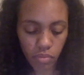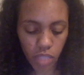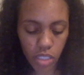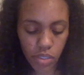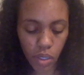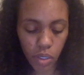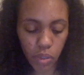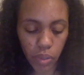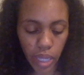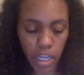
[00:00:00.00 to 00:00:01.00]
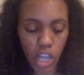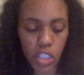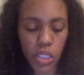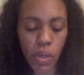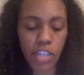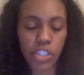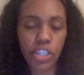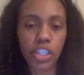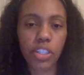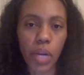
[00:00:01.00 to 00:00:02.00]
So, and also as
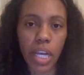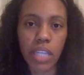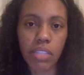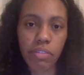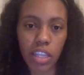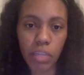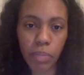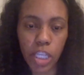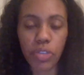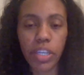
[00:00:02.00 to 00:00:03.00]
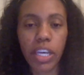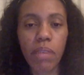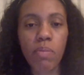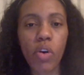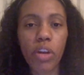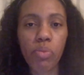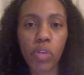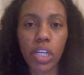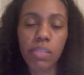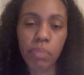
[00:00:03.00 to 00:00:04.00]
you're growing and developing, you get more and
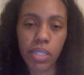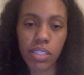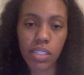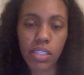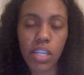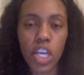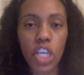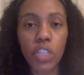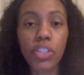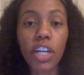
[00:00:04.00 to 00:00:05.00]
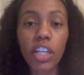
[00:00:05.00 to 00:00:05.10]
more into business. You start